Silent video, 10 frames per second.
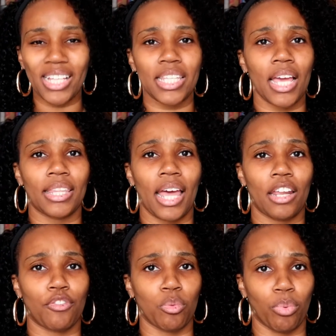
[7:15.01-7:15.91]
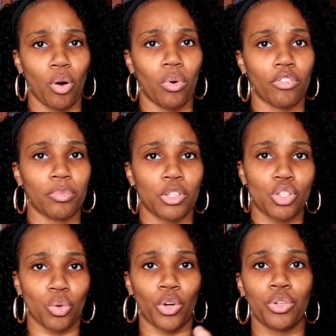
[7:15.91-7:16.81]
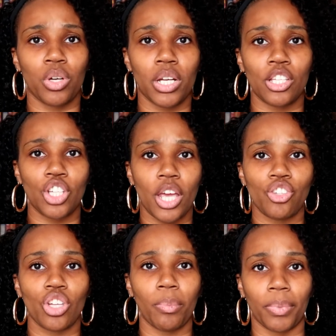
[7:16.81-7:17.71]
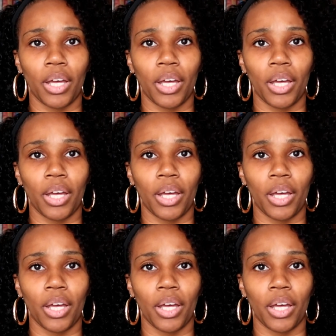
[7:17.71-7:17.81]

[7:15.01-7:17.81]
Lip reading: Not saying that if you bought one from the store you couldn't change it,